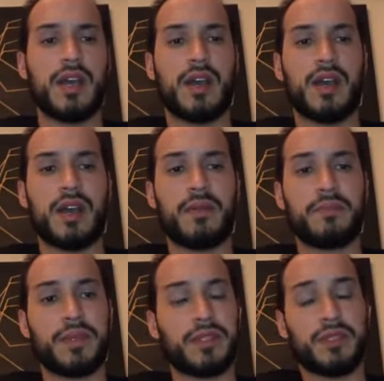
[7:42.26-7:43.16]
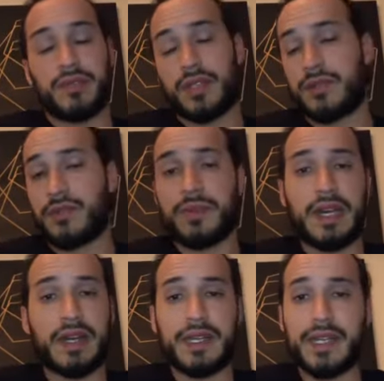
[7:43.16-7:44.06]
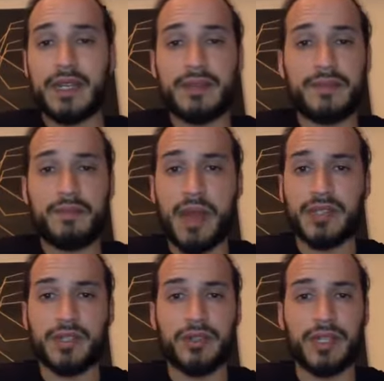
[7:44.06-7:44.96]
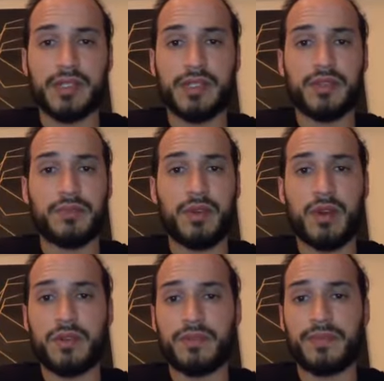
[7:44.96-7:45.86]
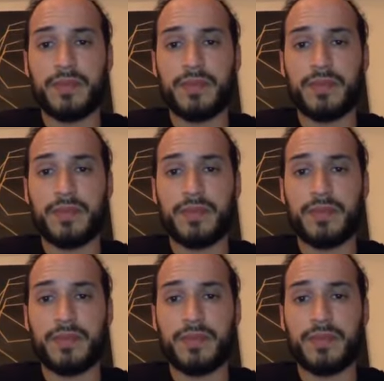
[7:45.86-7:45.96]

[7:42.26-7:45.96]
But this weekend we'll be out again. Baxter gets here tomorrow.